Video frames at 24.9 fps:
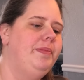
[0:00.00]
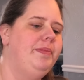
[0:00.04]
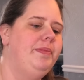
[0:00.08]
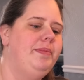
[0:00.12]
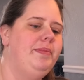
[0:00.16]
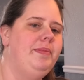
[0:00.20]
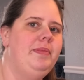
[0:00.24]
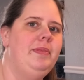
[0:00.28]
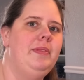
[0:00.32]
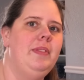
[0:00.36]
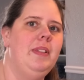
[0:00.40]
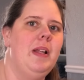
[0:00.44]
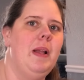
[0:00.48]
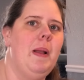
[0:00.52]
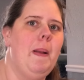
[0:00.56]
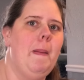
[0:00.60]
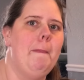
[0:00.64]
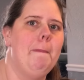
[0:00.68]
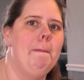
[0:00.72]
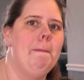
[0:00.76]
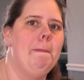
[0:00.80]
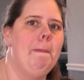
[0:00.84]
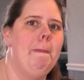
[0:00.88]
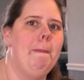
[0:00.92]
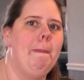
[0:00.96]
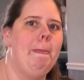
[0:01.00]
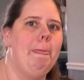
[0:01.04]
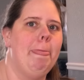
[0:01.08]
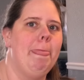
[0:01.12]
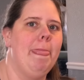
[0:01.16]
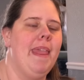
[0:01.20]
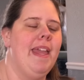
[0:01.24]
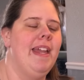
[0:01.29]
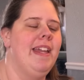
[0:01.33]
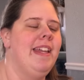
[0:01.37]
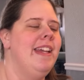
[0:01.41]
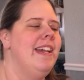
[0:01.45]
the most behaved
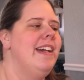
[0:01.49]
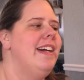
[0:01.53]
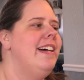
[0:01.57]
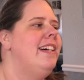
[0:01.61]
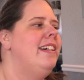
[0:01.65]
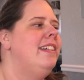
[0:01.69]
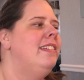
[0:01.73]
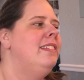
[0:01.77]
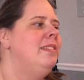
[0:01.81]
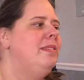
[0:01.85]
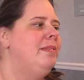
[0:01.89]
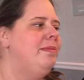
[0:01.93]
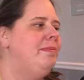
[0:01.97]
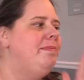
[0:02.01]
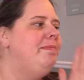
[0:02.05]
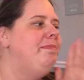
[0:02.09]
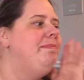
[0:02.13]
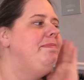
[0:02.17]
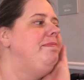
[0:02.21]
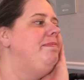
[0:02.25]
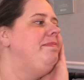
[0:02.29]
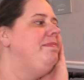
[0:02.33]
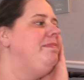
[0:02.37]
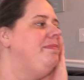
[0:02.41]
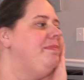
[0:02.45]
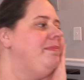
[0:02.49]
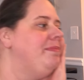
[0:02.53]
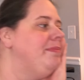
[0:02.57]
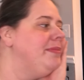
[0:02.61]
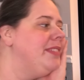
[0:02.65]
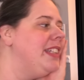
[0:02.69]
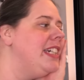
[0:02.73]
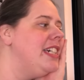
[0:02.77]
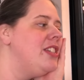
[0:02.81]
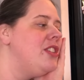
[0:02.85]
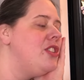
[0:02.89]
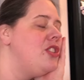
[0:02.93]
yeah. out of the three.
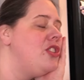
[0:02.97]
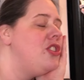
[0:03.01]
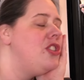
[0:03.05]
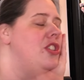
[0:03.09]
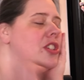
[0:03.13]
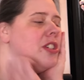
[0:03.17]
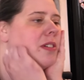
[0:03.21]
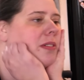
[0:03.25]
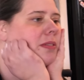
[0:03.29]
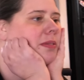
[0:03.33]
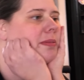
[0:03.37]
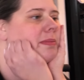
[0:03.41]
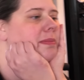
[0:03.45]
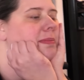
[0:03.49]
That's true.